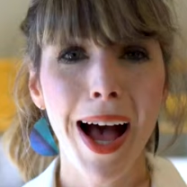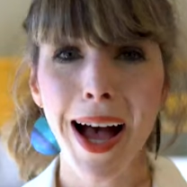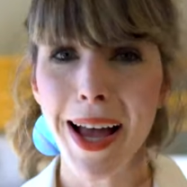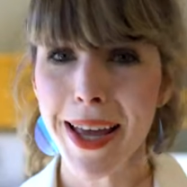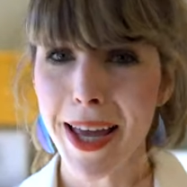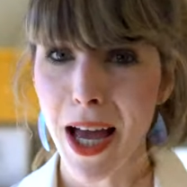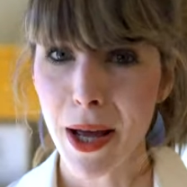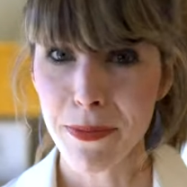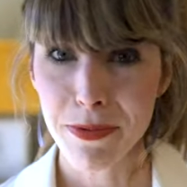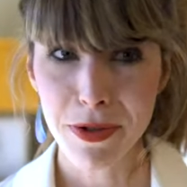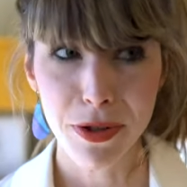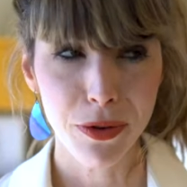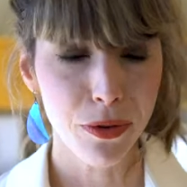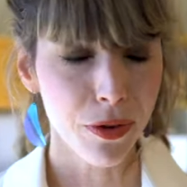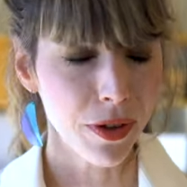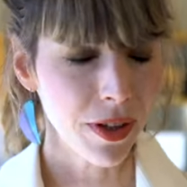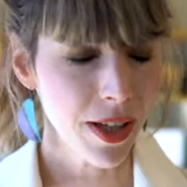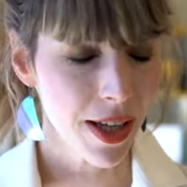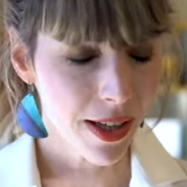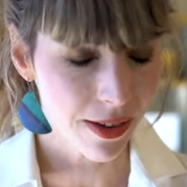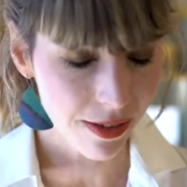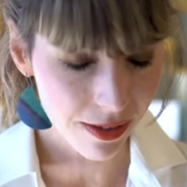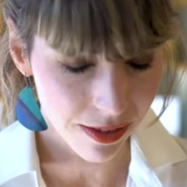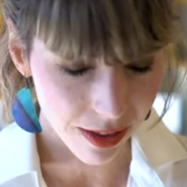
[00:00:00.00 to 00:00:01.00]
I
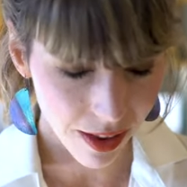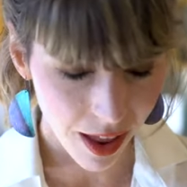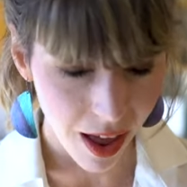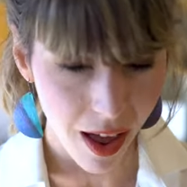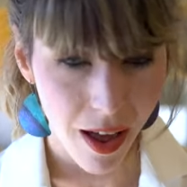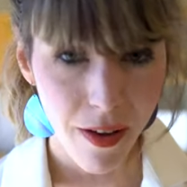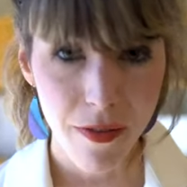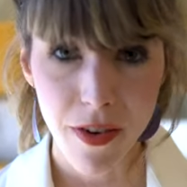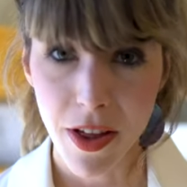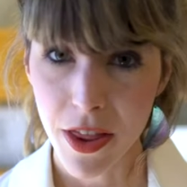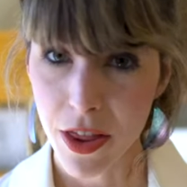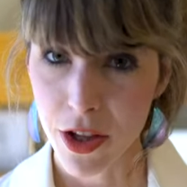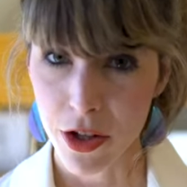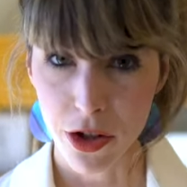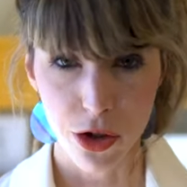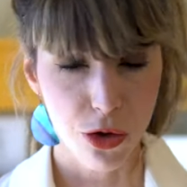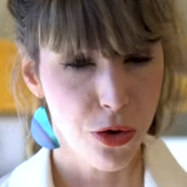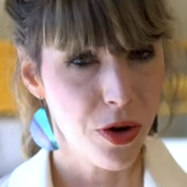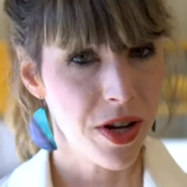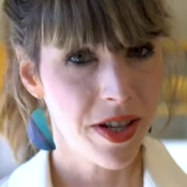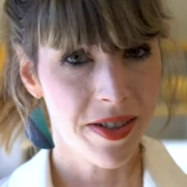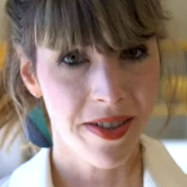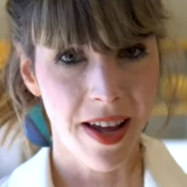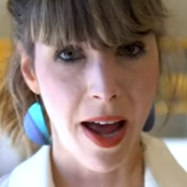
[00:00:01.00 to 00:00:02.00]
absolutely love the
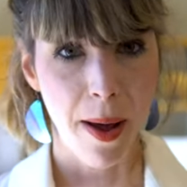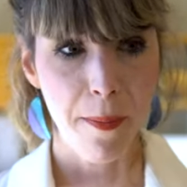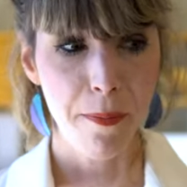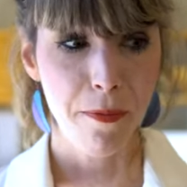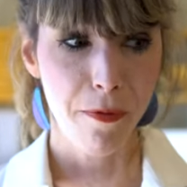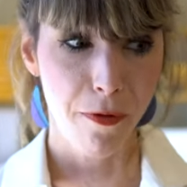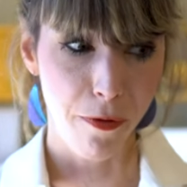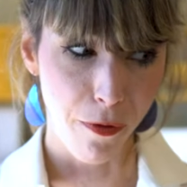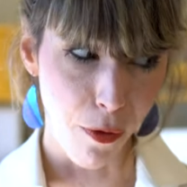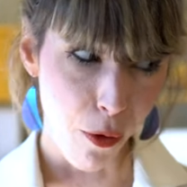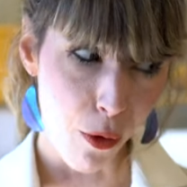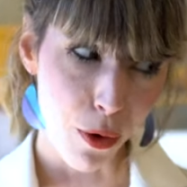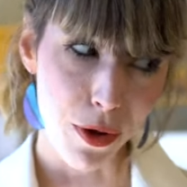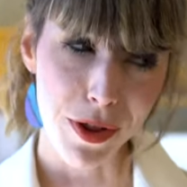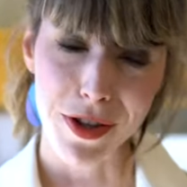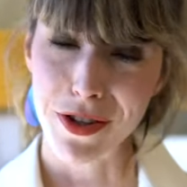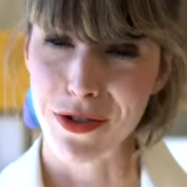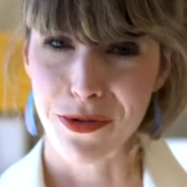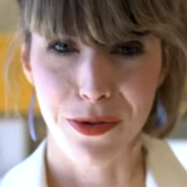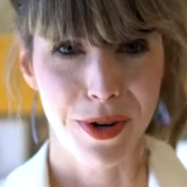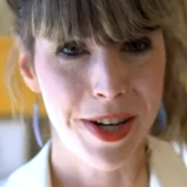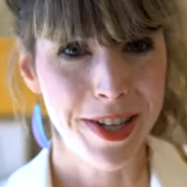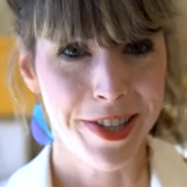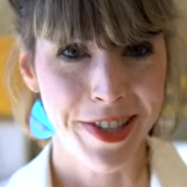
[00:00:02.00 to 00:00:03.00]
Streaks app for
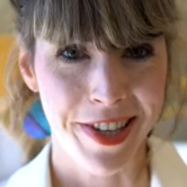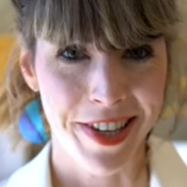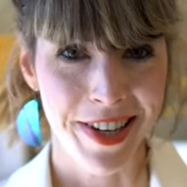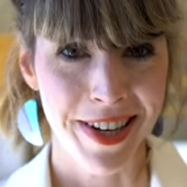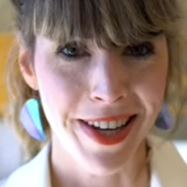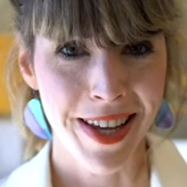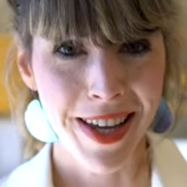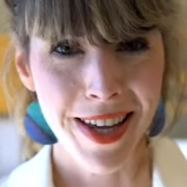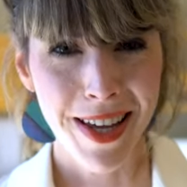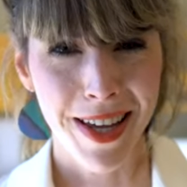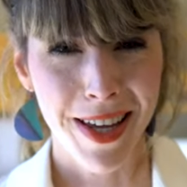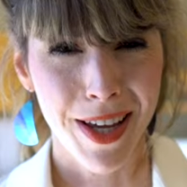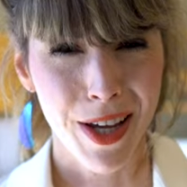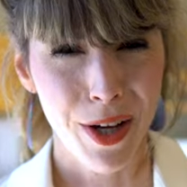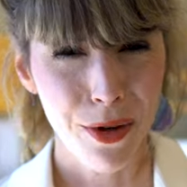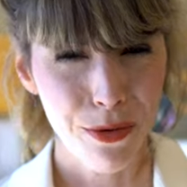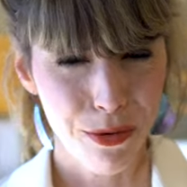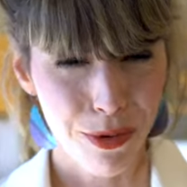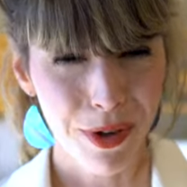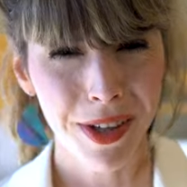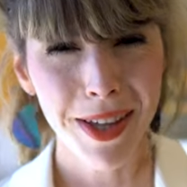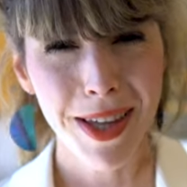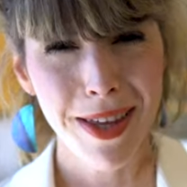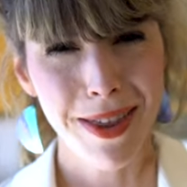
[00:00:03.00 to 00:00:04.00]
this reason,
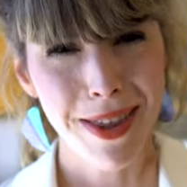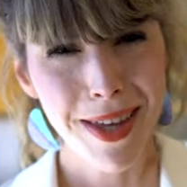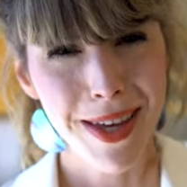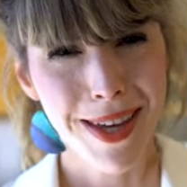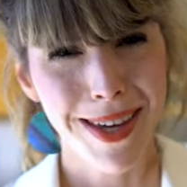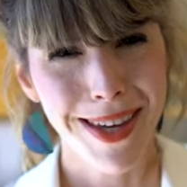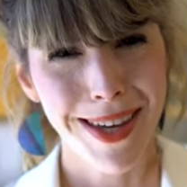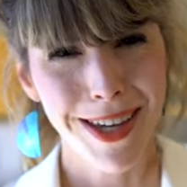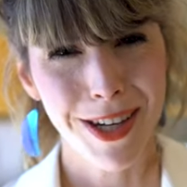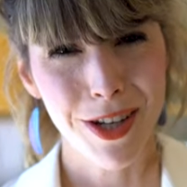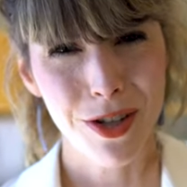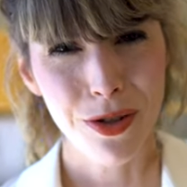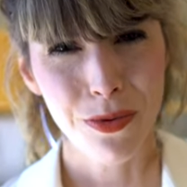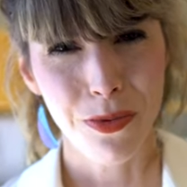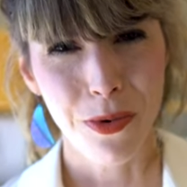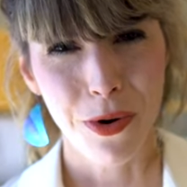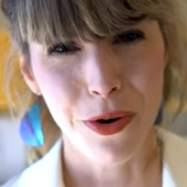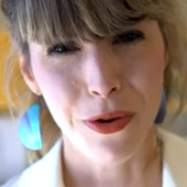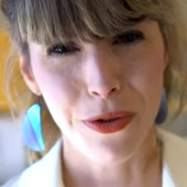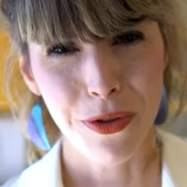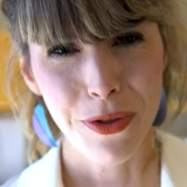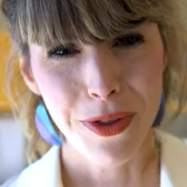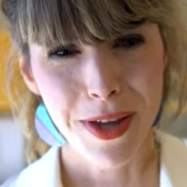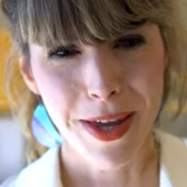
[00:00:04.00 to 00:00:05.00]
and really think it is
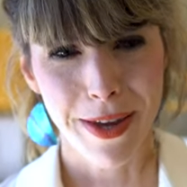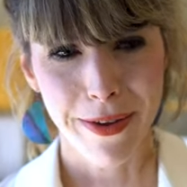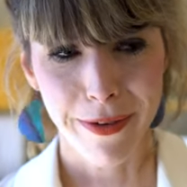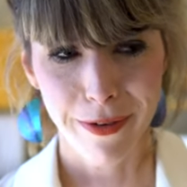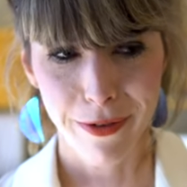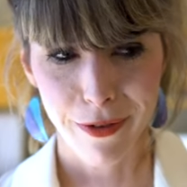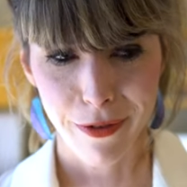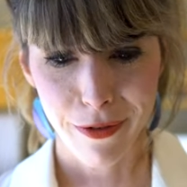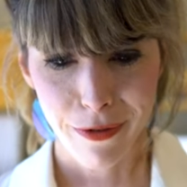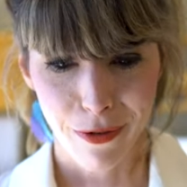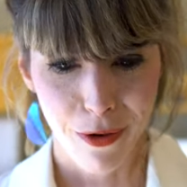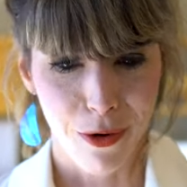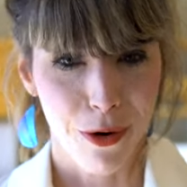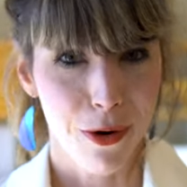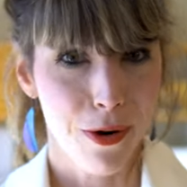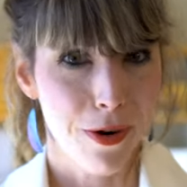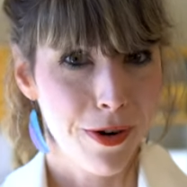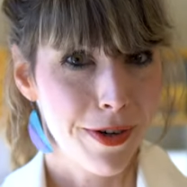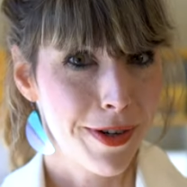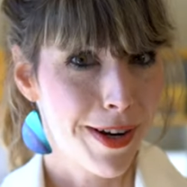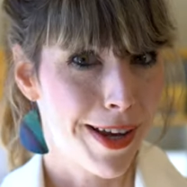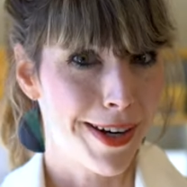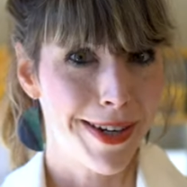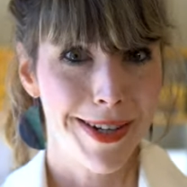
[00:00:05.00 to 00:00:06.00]
worth the
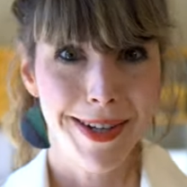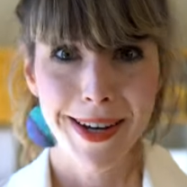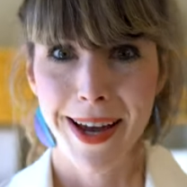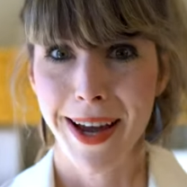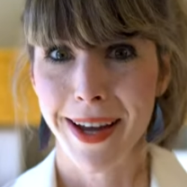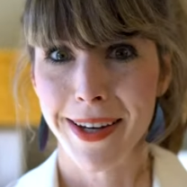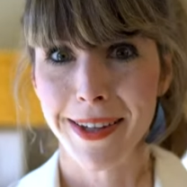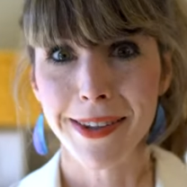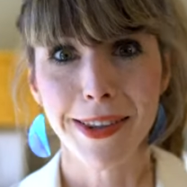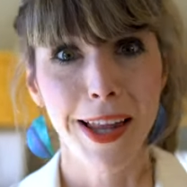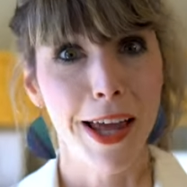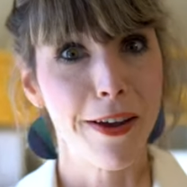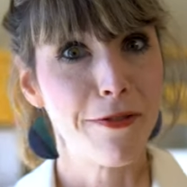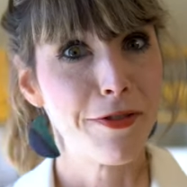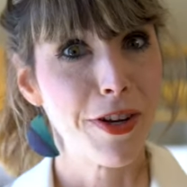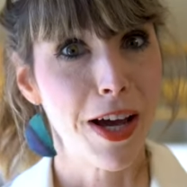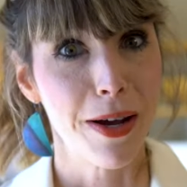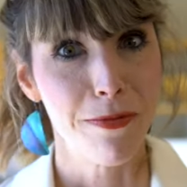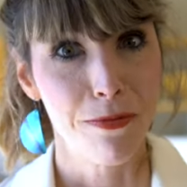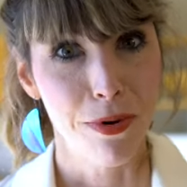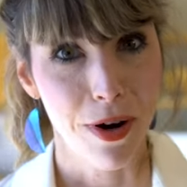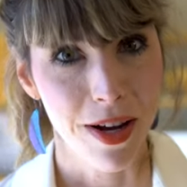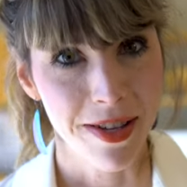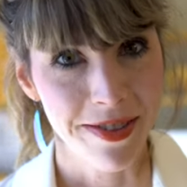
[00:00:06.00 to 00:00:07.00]
$4.99
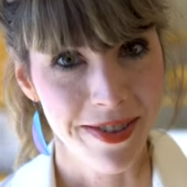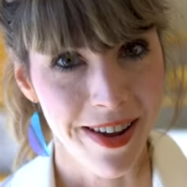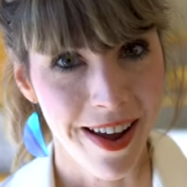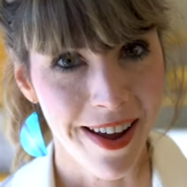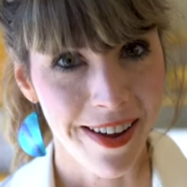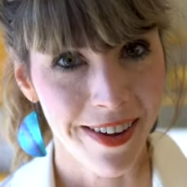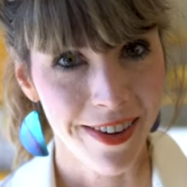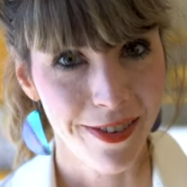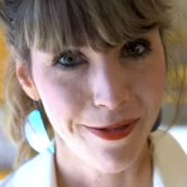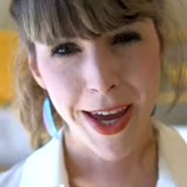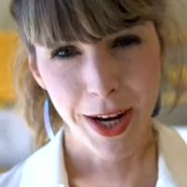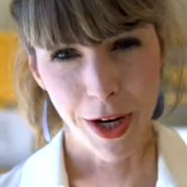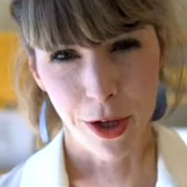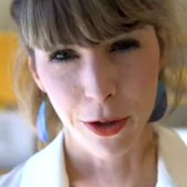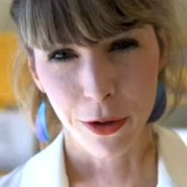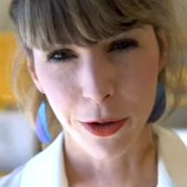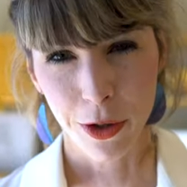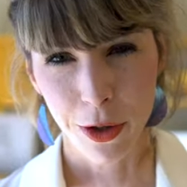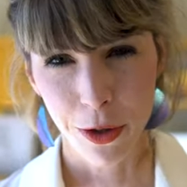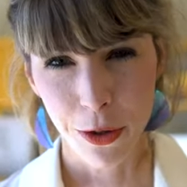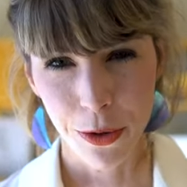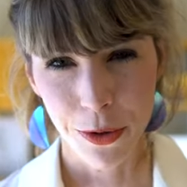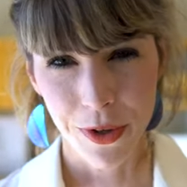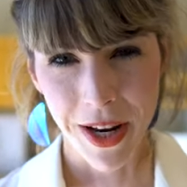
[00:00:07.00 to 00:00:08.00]
lifetime price tag. And I'll
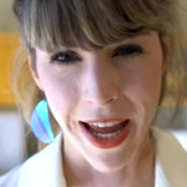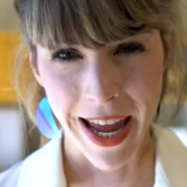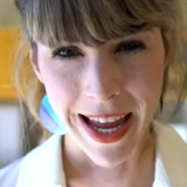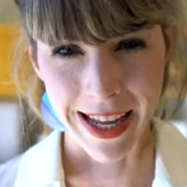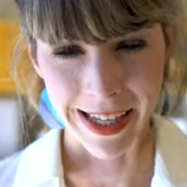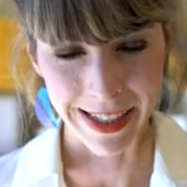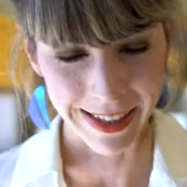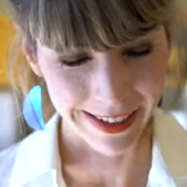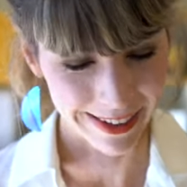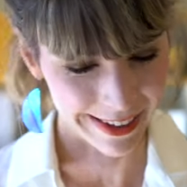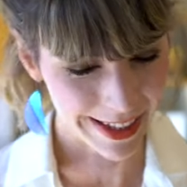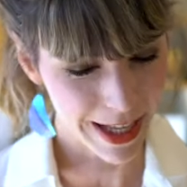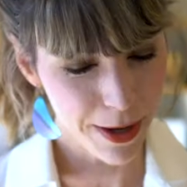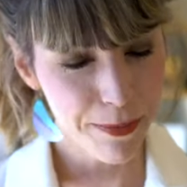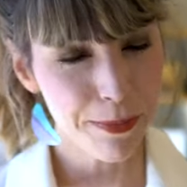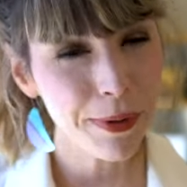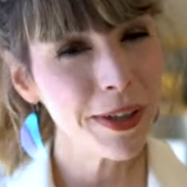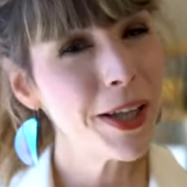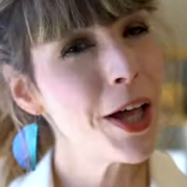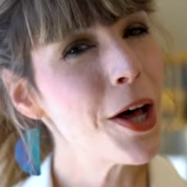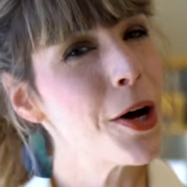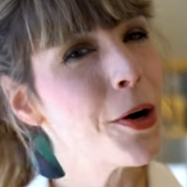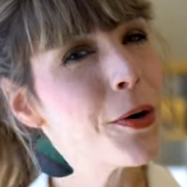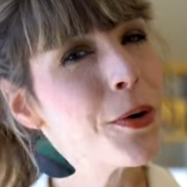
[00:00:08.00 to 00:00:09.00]
include a link
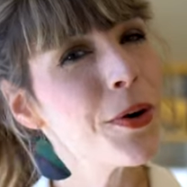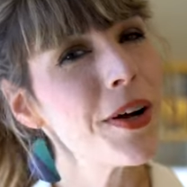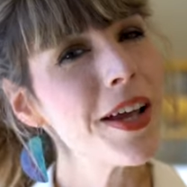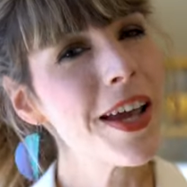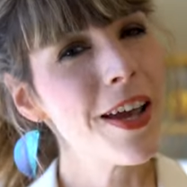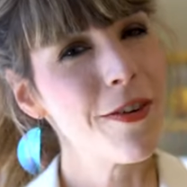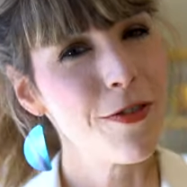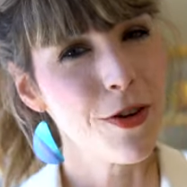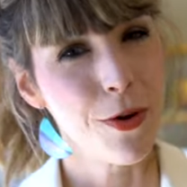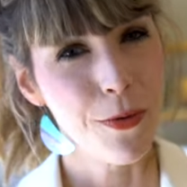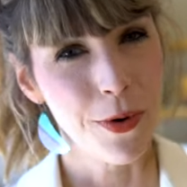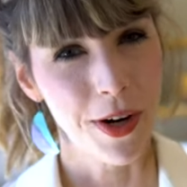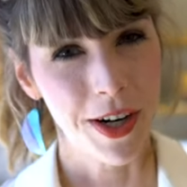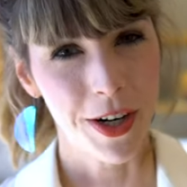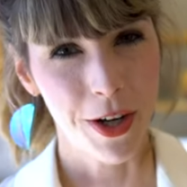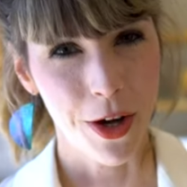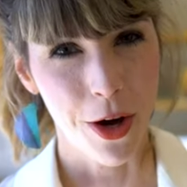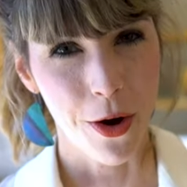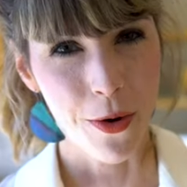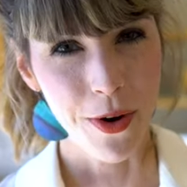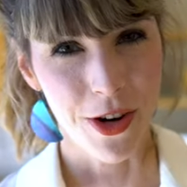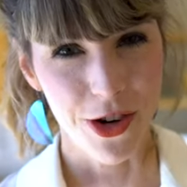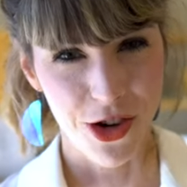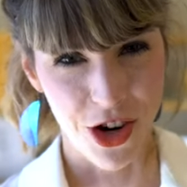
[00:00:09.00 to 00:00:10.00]
below if you wanna
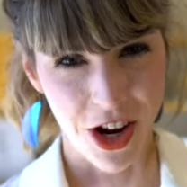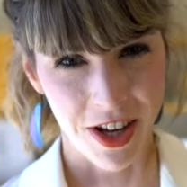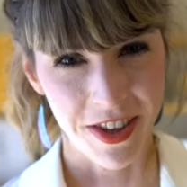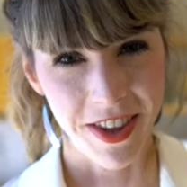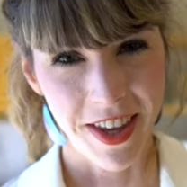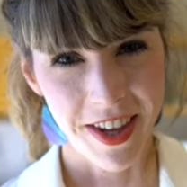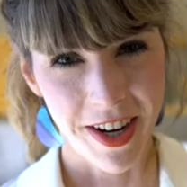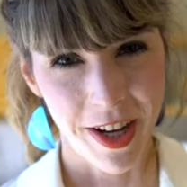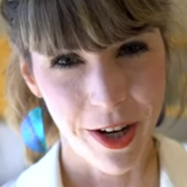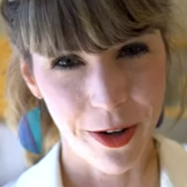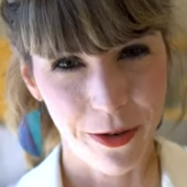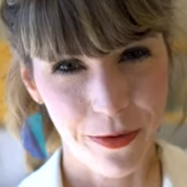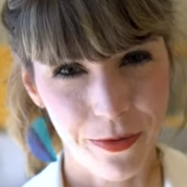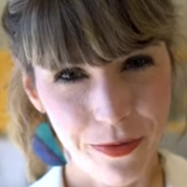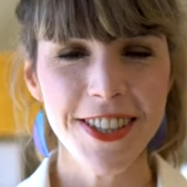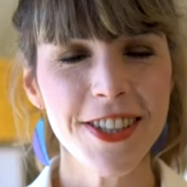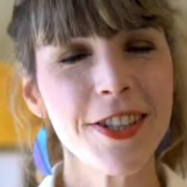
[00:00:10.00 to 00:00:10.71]
go and check that out.